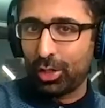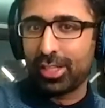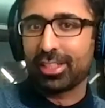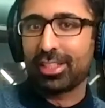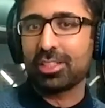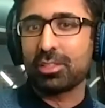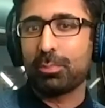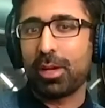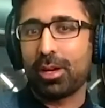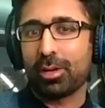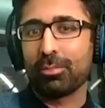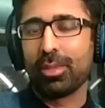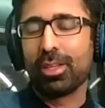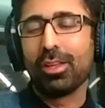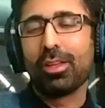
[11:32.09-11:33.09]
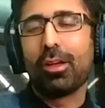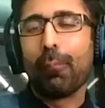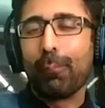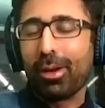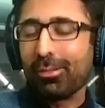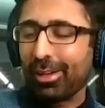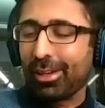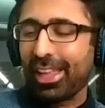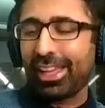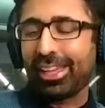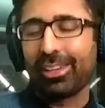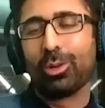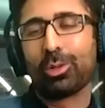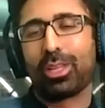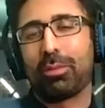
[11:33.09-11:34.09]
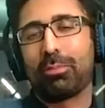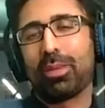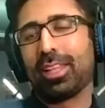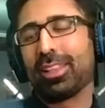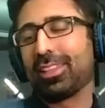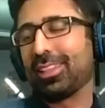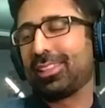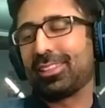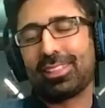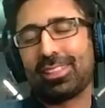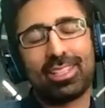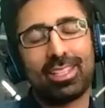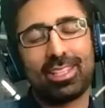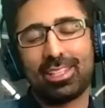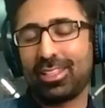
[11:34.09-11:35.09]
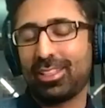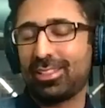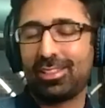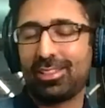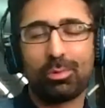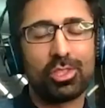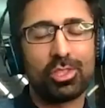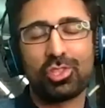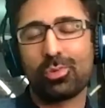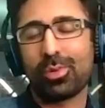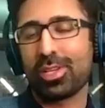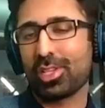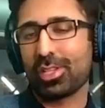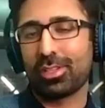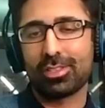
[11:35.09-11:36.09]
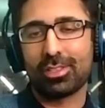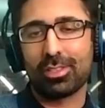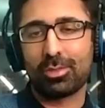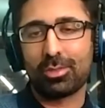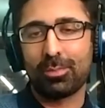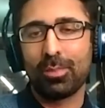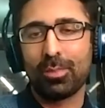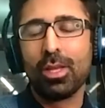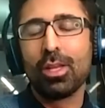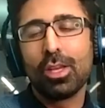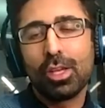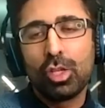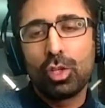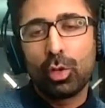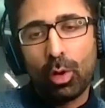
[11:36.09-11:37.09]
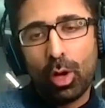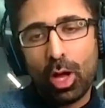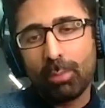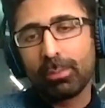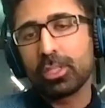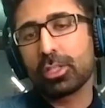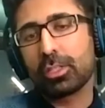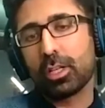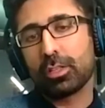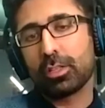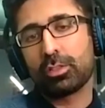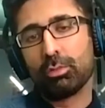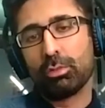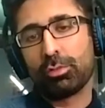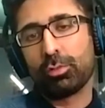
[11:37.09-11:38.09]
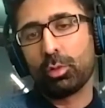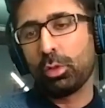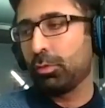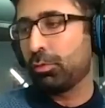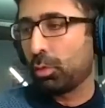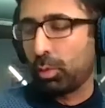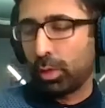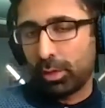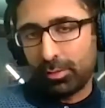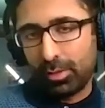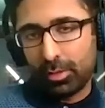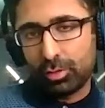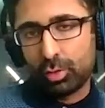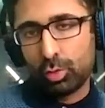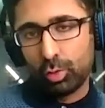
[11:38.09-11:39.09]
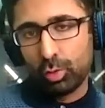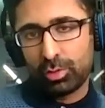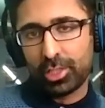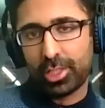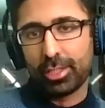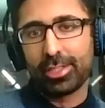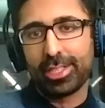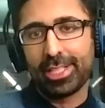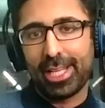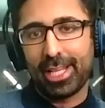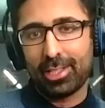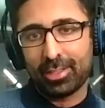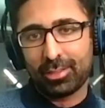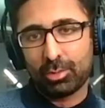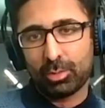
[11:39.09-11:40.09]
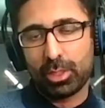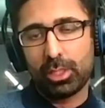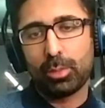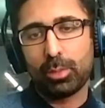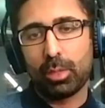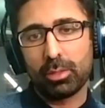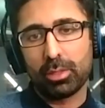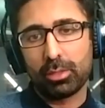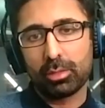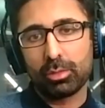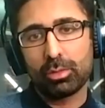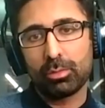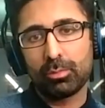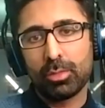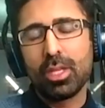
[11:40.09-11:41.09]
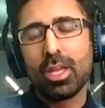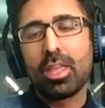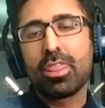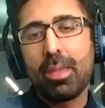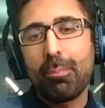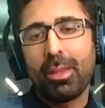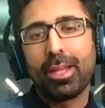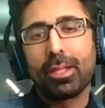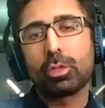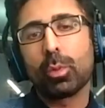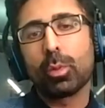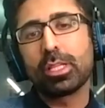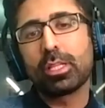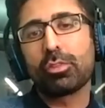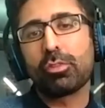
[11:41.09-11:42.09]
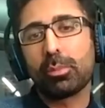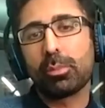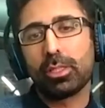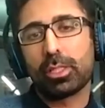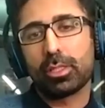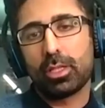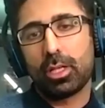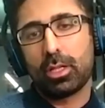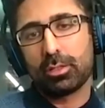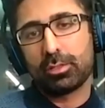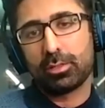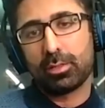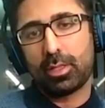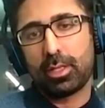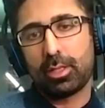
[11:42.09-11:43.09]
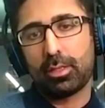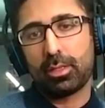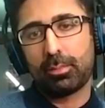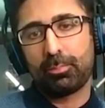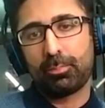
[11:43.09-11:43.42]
It gets better. But we're like, okay, man, this this is we're just stretching ourselves, right? You know how much it got sold for for one of these gurus that are in Dallas, really popular guru? They paid $23 million for that. Thing.